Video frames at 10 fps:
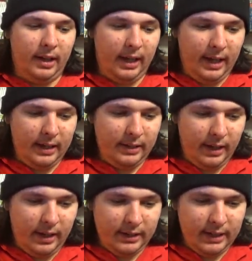And,
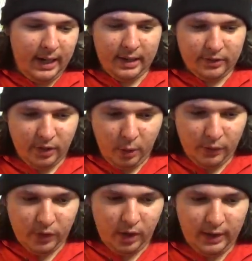yeah, so
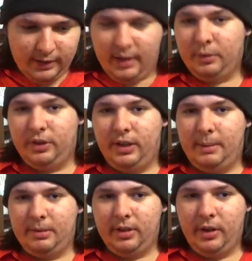overall, I thought it was a good
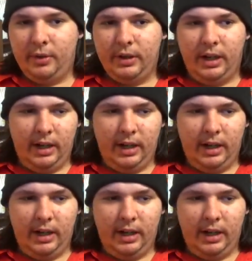episode.